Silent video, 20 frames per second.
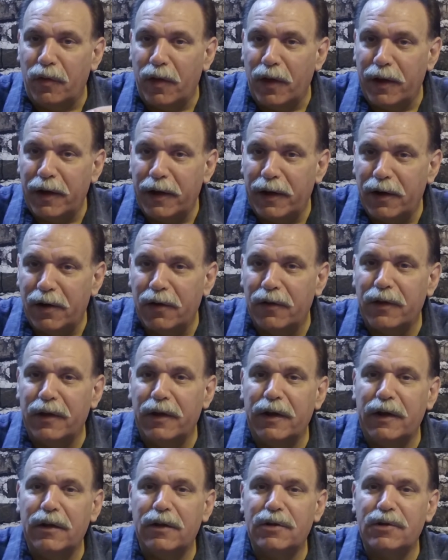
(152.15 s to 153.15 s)
They are
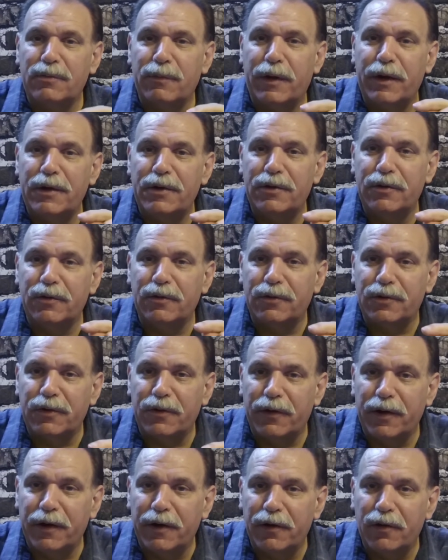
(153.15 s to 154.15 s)
the English majors.
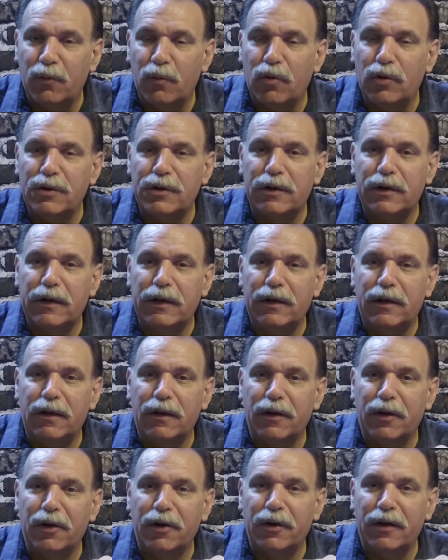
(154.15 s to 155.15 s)
They're the ones that need to
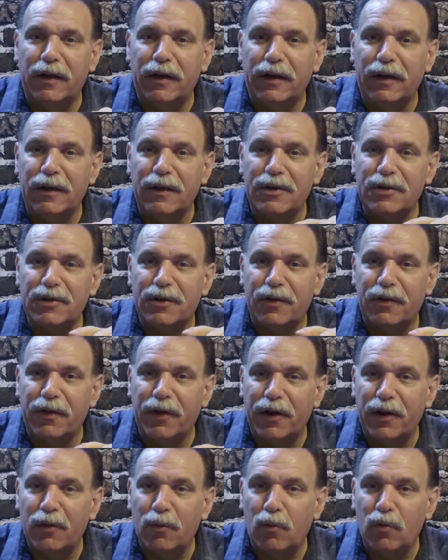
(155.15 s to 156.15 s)
learn English.
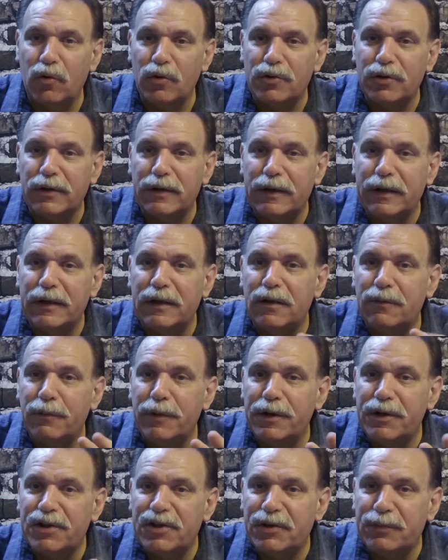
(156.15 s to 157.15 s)
They're the ones that need to
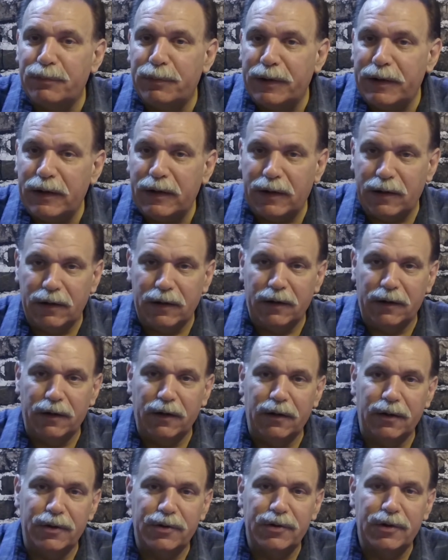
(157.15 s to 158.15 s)
be speaking
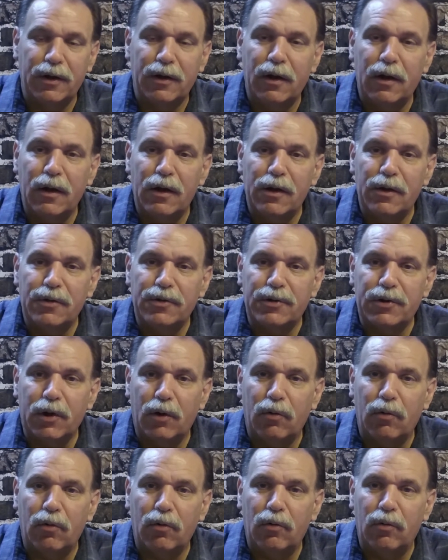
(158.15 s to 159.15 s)
English. So
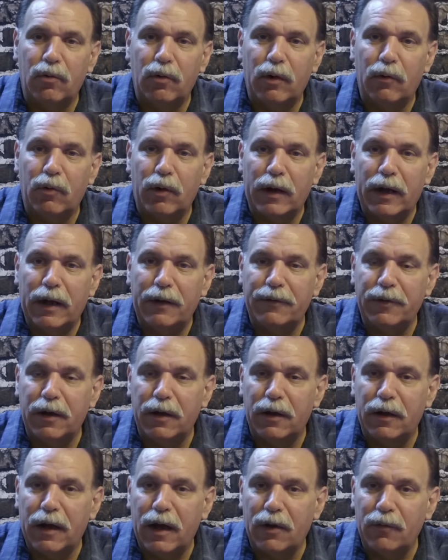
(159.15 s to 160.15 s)
what I've done,
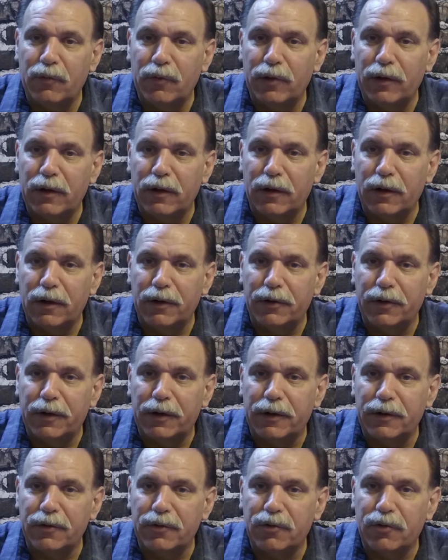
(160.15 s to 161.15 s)
I really learned to
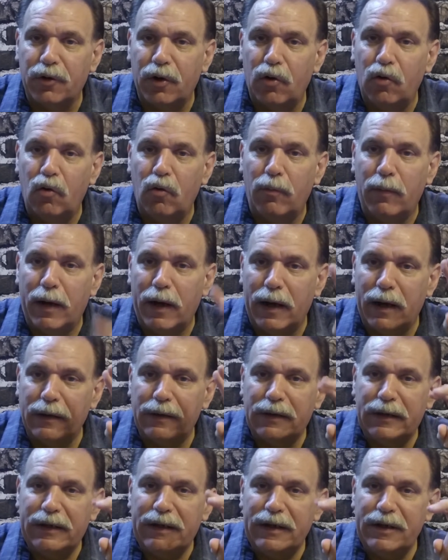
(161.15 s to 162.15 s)
control my
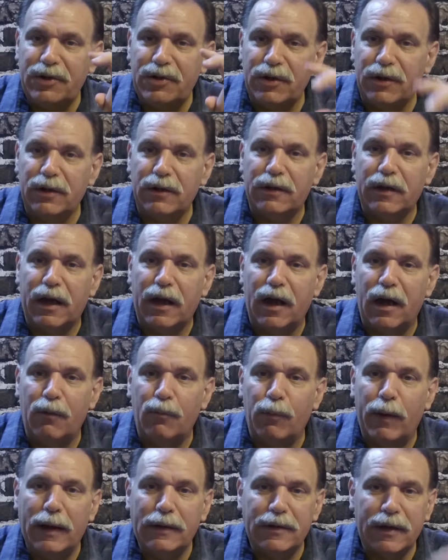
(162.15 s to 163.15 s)
teaching
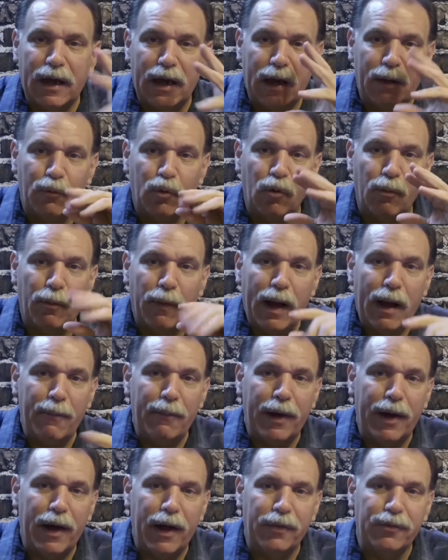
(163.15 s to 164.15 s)
time, my time where my
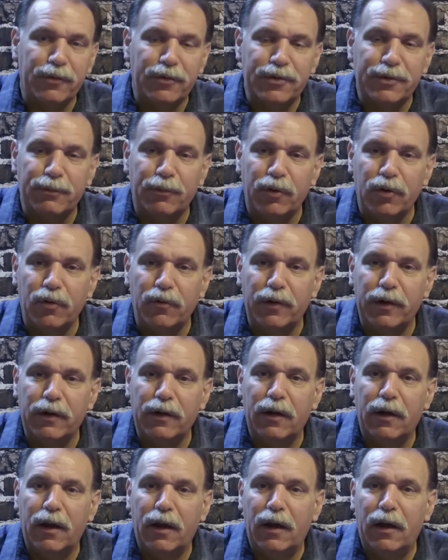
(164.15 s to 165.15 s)
mouth was moving,
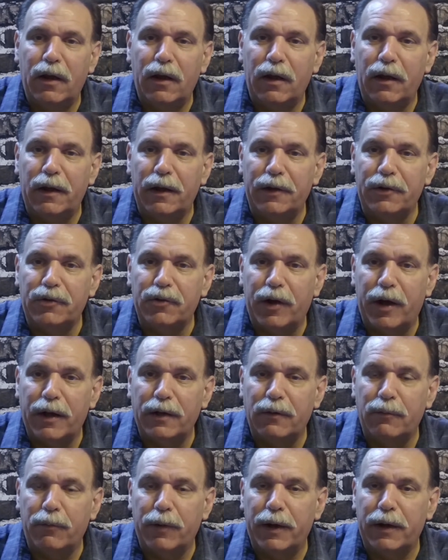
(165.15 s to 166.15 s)
and tried
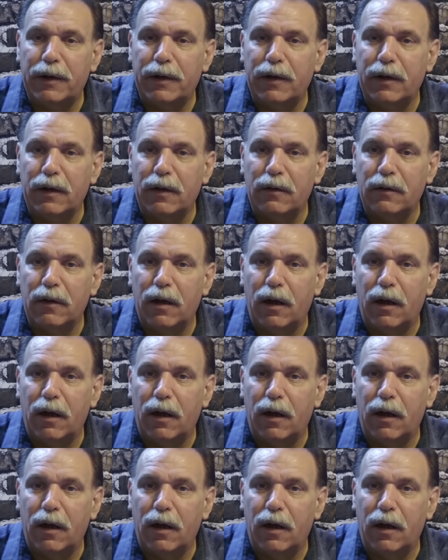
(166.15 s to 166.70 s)
to make it